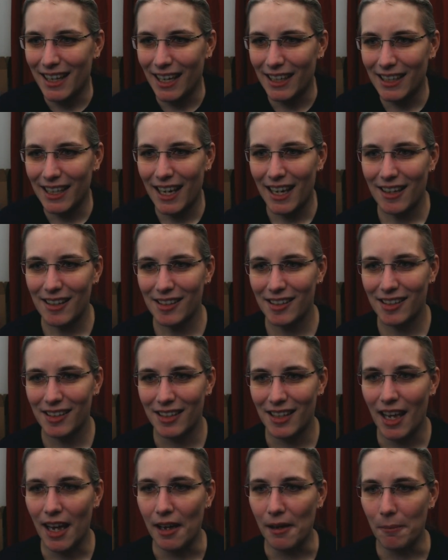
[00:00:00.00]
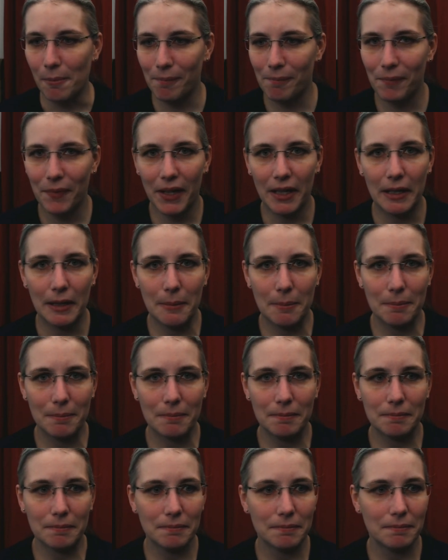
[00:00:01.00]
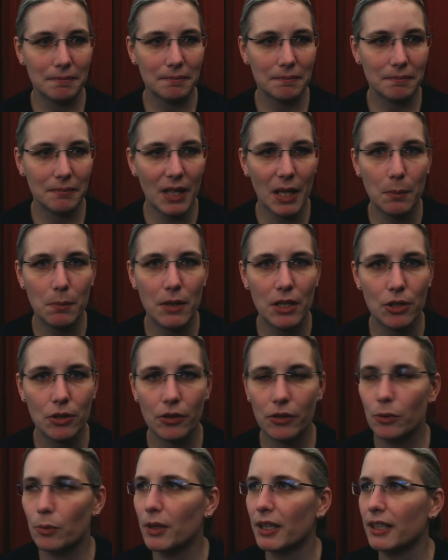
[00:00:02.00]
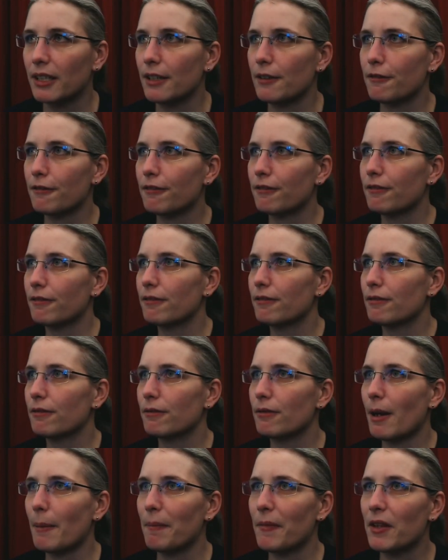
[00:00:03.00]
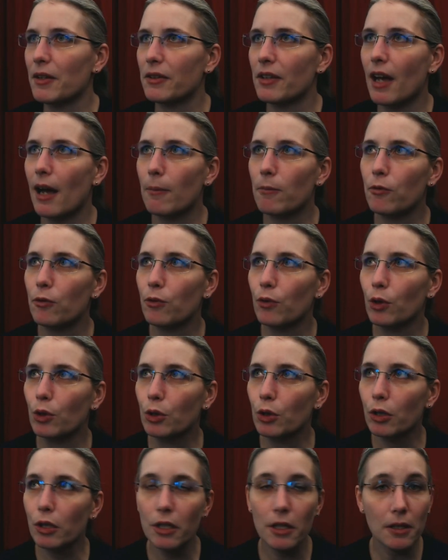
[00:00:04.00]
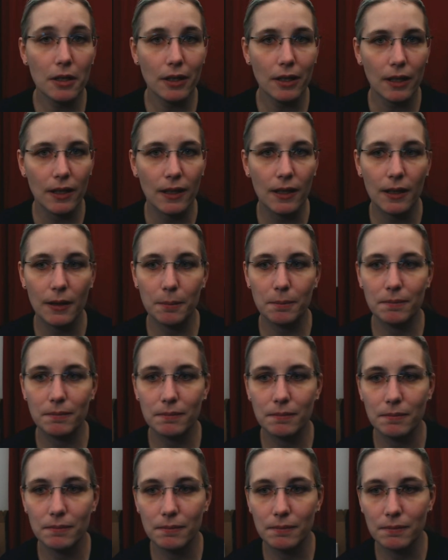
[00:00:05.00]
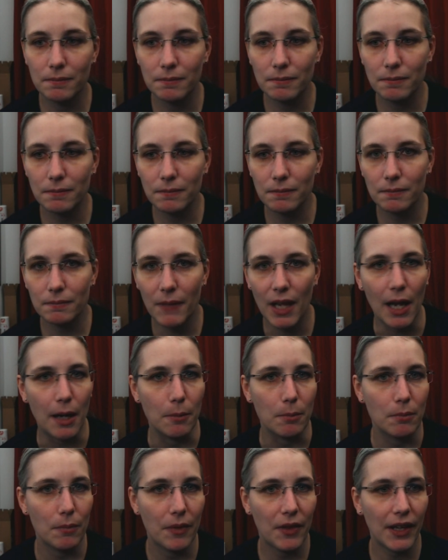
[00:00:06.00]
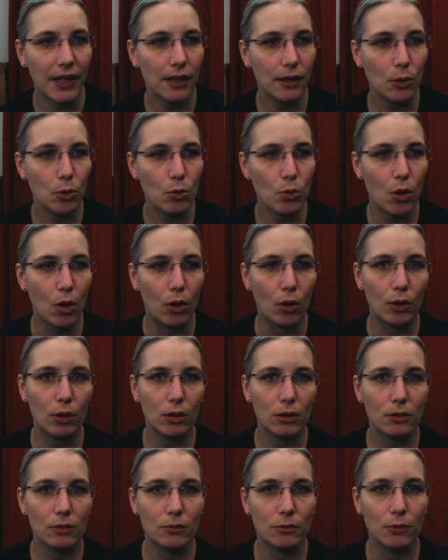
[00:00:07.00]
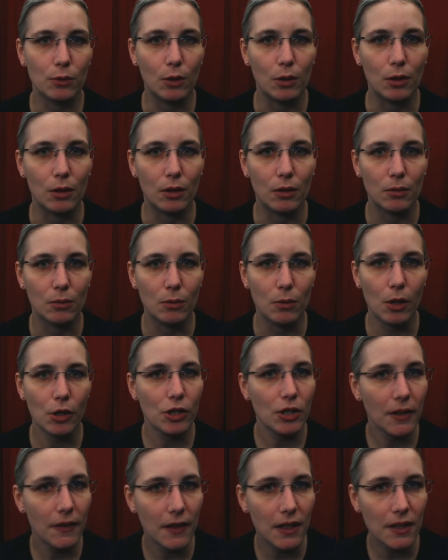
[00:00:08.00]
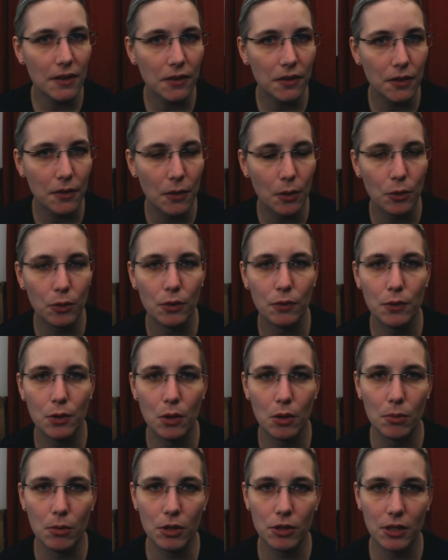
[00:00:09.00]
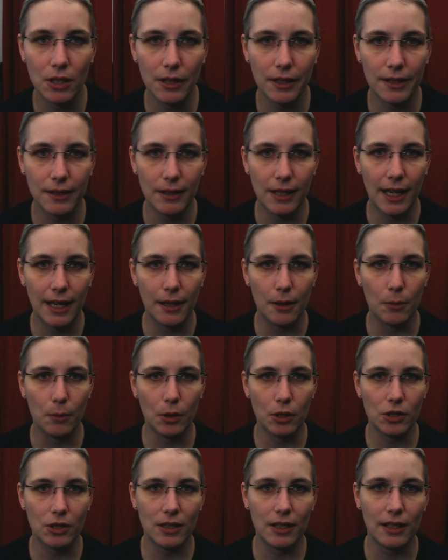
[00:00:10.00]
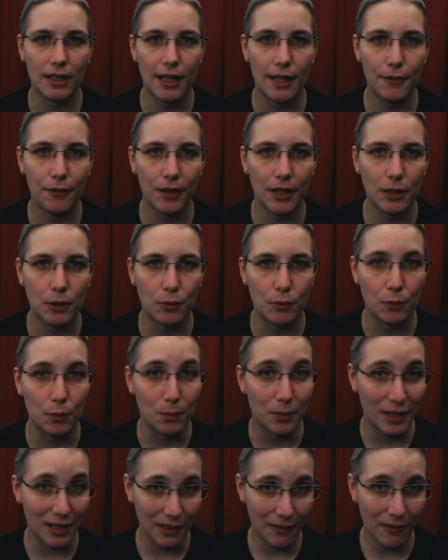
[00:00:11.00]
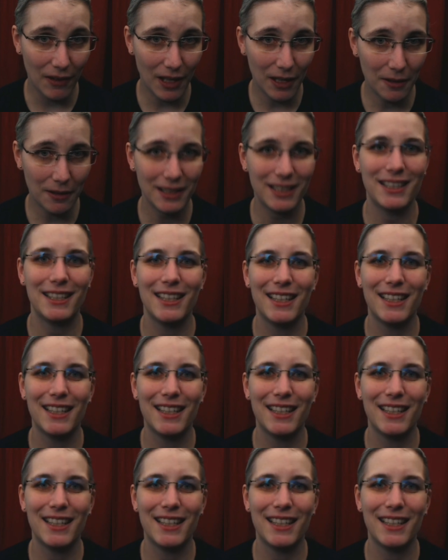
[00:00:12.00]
In that case, yeah, um, let me just quickly wrap this up for good. Um, yeah, thank you all for watching this. Those of you who watching it uh, watched it live, thank you for being there